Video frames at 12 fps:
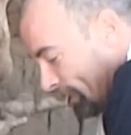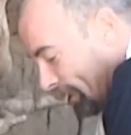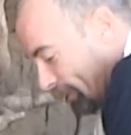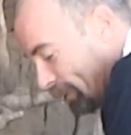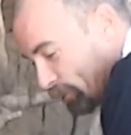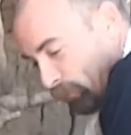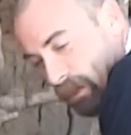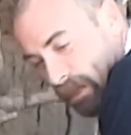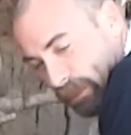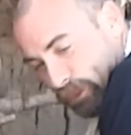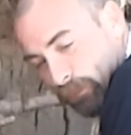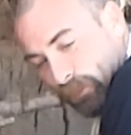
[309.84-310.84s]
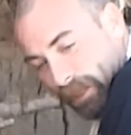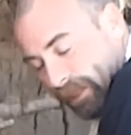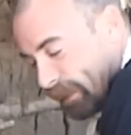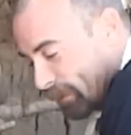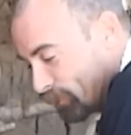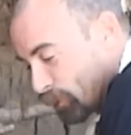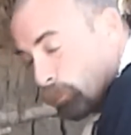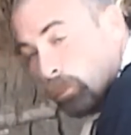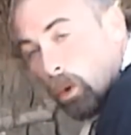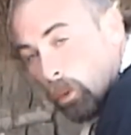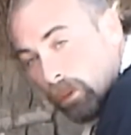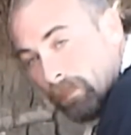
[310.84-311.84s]
Now these rocks, you'd think I could just
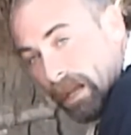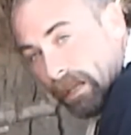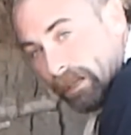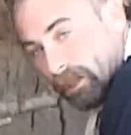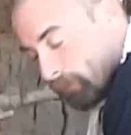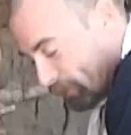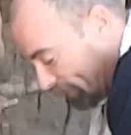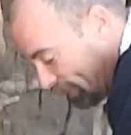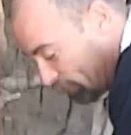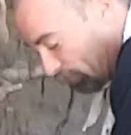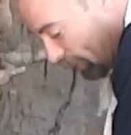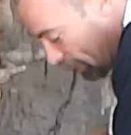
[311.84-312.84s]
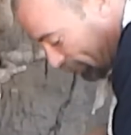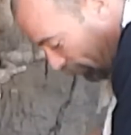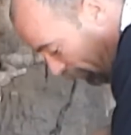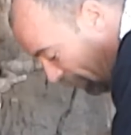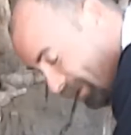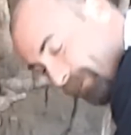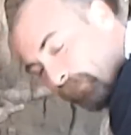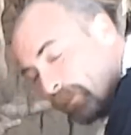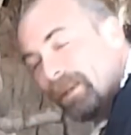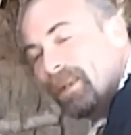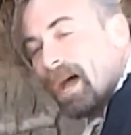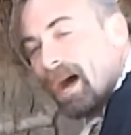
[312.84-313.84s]
roll them out of here, but these rocks are
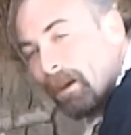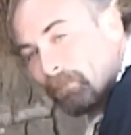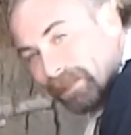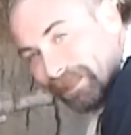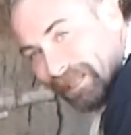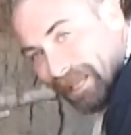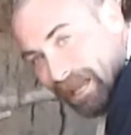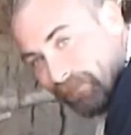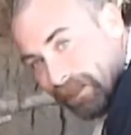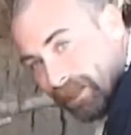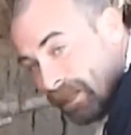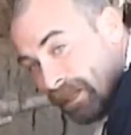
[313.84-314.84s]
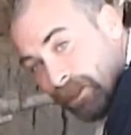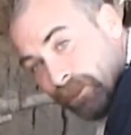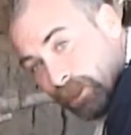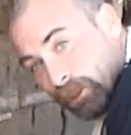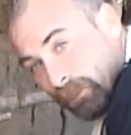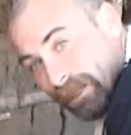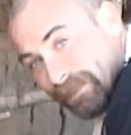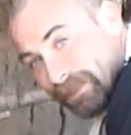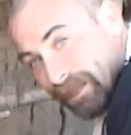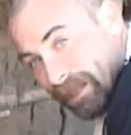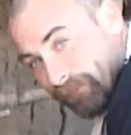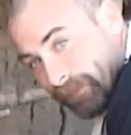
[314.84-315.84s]
phenomenally heavy. They're
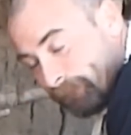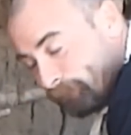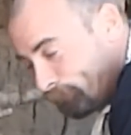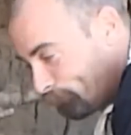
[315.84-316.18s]
crazy heavy.